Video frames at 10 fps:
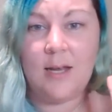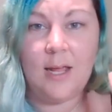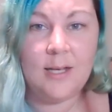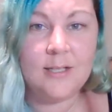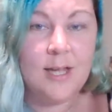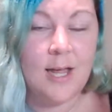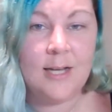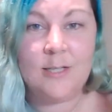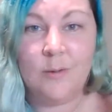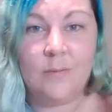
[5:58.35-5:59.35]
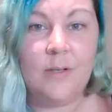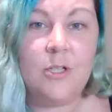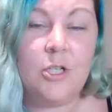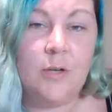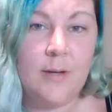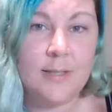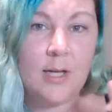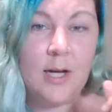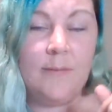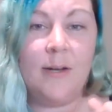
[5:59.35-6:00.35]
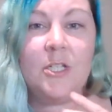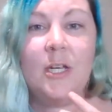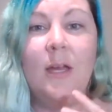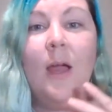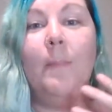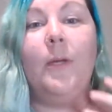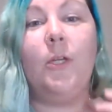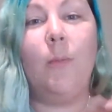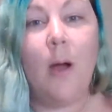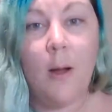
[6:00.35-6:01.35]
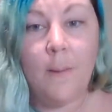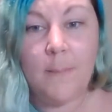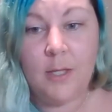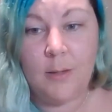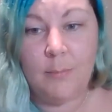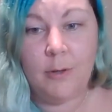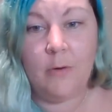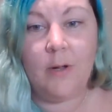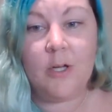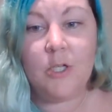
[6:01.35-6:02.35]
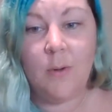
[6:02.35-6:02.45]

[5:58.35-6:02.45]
into any sort of luxurious kind of energy, but you are making progress. You